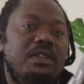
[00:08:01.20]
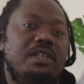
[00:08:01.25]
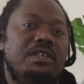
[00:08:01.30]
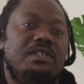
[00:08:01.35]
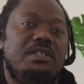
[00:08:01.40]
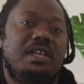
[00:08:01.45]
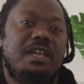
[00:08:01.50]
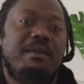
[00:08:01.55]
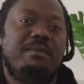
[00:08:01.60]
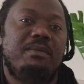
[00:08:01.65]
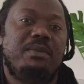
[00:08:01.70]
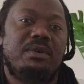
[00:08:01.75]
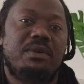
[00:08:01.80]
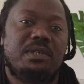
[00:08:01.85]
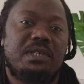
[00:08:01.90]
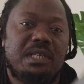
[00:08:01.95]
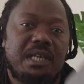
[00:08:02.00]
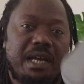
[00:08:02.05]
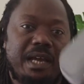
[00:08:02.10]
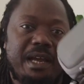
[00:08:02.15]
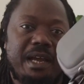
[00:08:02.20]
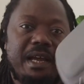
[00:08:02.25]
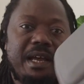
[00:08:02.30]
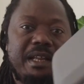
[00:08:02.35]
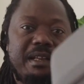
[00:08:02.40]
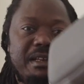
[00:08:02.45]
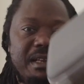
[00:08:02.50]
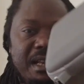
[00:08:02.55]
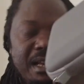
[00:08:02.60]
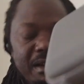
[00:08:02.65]
these gimbals, I
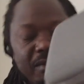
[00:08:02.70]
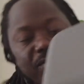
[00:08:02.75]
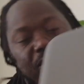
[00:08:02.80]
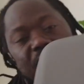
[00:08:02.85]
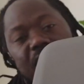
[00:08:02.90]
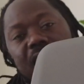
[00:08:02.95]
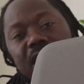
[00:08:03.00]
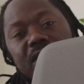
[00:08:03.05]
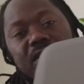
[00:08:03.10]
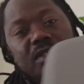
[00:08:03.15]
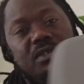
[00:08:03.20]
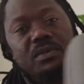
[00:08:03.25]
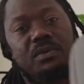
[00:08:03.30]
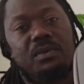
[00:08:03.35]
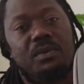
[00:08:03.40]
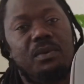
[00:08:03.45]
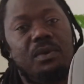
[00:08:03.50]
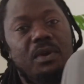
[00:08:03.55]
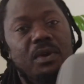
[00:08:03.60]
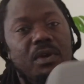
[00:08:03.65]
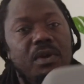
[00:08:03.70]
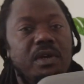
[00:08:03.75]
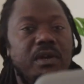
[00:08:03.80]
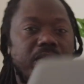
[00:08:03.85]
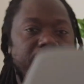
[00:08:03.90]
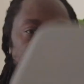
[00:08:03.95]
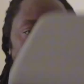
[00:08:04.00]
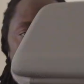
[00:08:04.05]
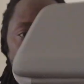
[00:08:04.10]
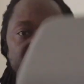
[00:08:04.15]

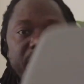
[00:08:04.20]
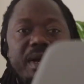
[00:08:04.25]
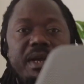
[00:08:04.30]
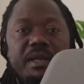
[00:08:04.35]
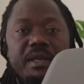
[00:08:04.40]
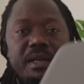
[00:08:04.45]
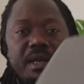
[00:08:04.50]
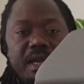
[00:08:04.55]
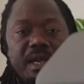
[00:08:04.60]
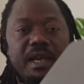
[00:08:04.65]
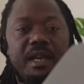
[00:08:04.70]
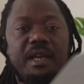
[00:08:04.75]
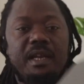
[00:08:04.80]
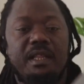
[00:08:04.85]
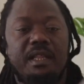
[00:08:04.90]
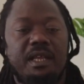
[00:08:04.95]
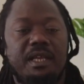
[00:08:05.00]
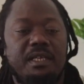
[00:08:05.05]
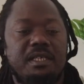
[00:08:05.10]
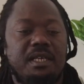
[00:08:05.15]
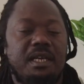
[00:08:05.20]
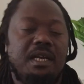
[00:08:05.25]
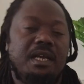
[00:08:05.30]
recommend getting this.